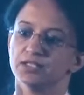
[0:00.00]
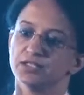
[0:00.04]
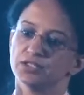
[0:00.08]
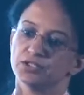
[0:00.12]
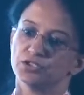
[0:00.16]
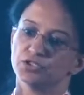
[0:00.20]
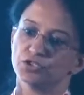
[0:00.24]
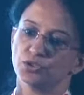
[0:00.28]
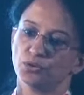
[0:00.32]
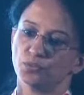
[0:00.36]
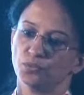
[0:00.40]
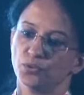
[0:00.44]

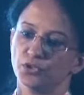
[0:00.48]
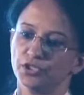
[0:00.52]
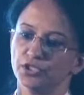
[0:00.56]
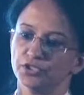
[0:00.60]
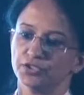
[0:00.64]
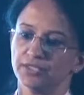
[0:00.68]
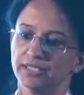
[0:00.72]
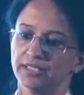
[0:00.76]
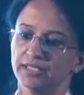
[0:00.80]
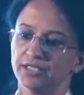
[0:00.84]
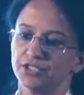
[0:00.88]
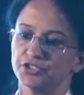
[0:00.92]
So what do you
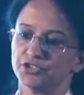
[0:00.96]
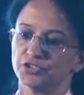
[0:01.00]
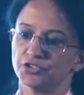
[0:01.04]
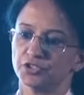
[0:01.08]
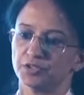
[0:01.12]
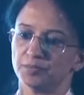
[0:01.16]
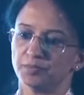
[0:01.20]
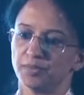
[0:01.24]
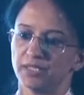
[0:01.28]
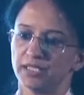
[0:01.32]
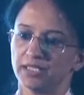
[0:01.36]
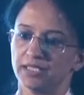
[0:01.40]
think
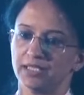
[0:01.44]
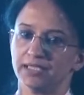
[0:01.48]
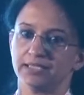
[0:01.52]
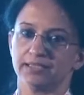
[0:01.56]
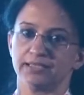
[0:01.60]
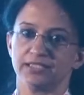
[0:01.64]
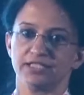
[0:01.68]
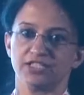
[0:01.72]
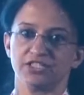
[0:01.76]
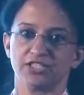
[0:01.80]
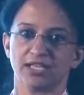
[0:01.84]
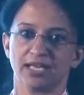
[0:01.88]
should be
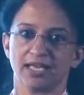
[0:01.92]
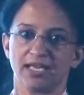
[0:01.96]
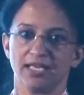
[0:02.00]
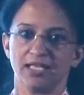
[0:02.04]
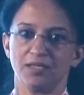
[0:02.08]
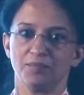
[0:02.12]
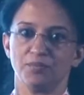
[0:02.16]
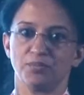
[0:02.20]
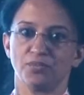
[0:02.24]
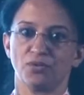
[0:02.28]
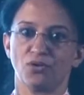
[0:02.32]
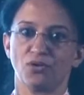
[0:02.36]
the
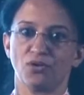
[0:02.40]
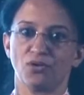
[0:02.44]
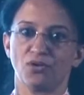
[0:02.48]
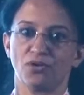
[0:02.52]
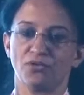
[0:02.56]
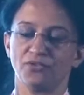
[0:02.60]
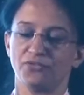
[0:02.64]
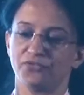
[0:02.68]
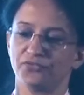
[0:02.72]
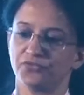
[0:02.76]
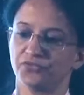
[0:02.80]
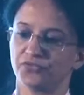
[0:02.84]
type of